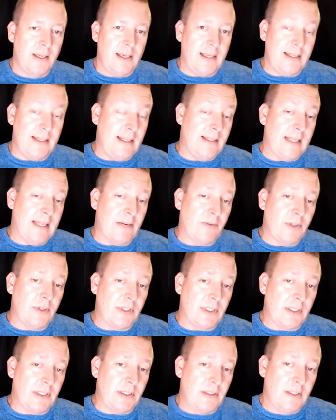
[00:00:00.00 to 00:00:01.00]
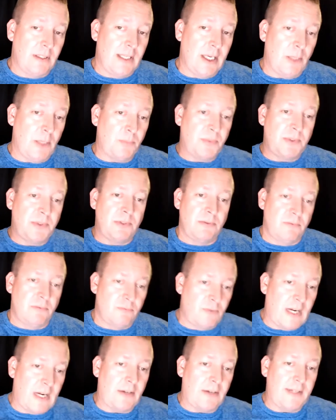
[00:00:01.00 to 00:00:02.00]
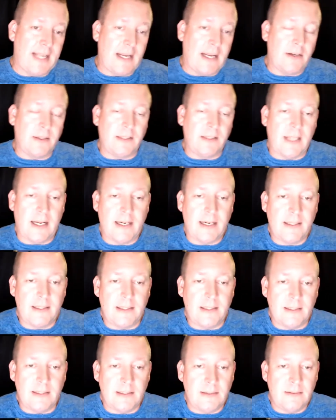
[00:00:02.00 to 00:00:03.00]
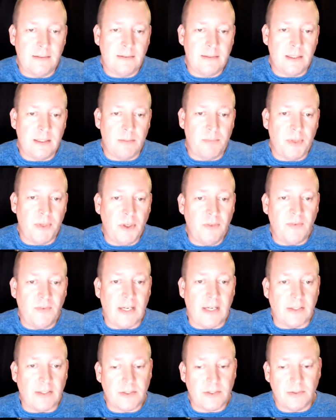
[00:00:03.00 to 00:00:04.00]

And that really helps round out a lot of the profile.